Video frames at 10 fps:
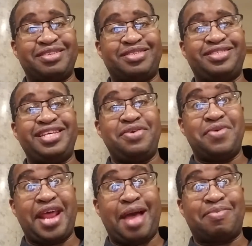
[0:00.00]
see
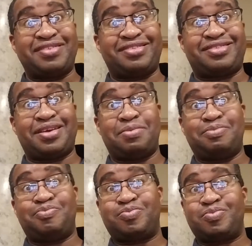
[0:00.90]
what happens
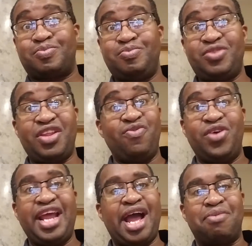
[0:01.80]

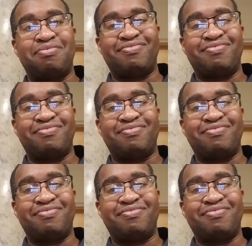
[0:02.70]
for now.